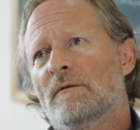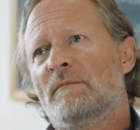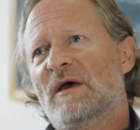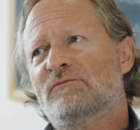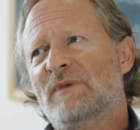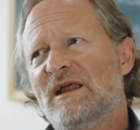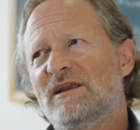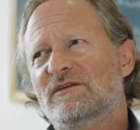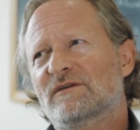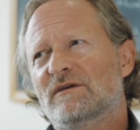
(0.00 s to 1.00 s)

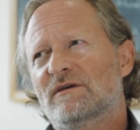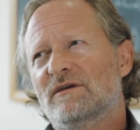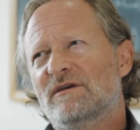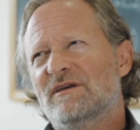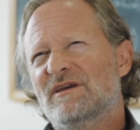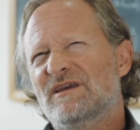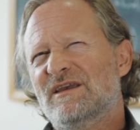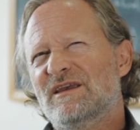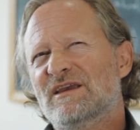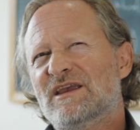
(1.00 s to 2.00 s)
Mathematics
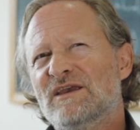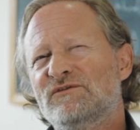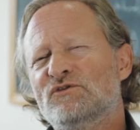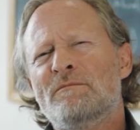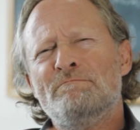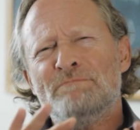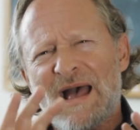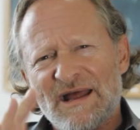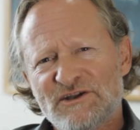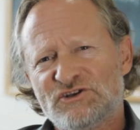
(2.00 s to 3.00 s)
gives you a
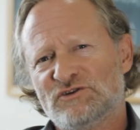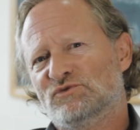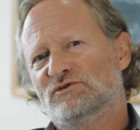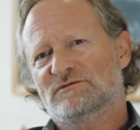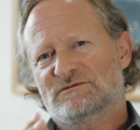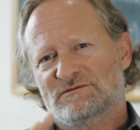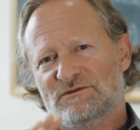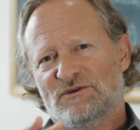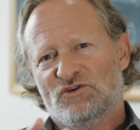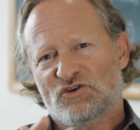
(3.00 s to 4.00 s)
manageable
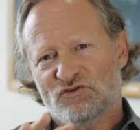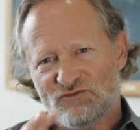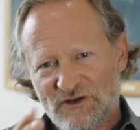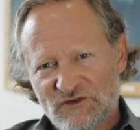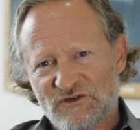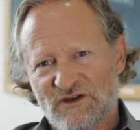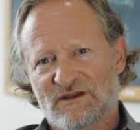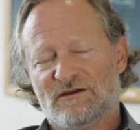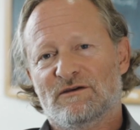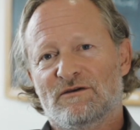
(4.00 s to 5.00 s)

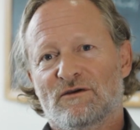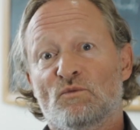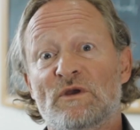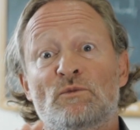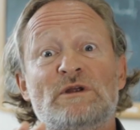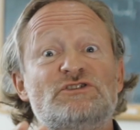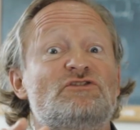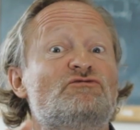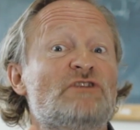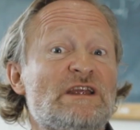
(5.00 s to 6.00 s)
heuristic with which
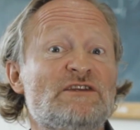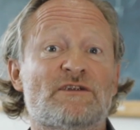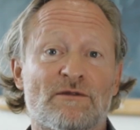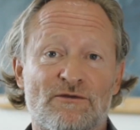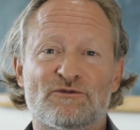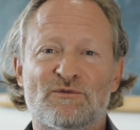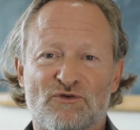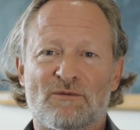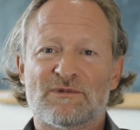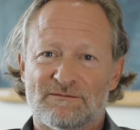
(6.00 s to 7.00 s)
to reason through a
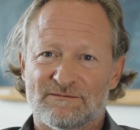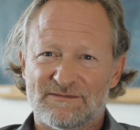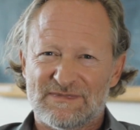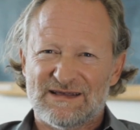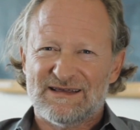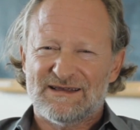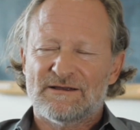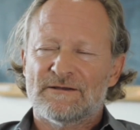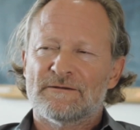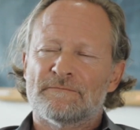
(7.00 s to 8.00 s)
problem.
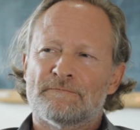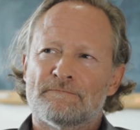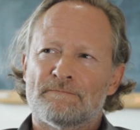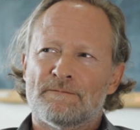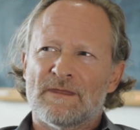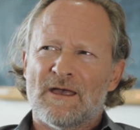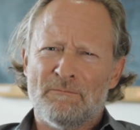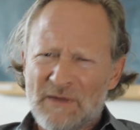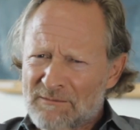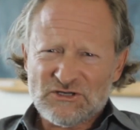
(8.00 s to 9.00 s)
A
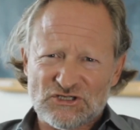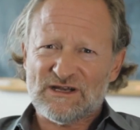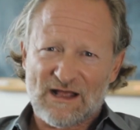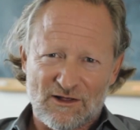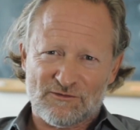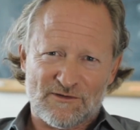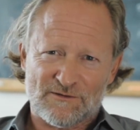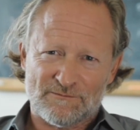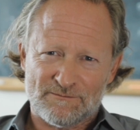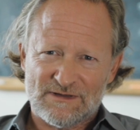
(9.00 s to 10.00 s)
big machine
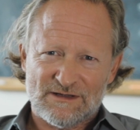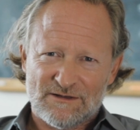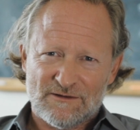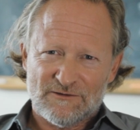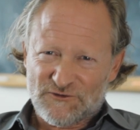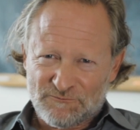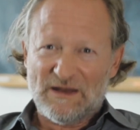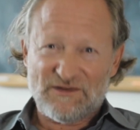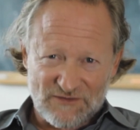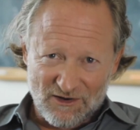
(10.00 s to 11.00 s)
algorithm
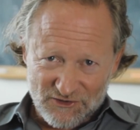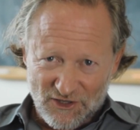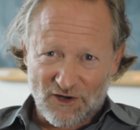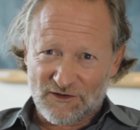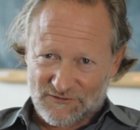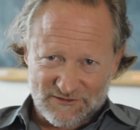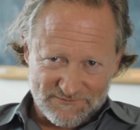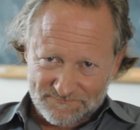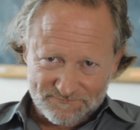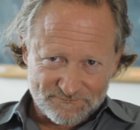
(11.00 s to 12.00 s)
spits out an answer,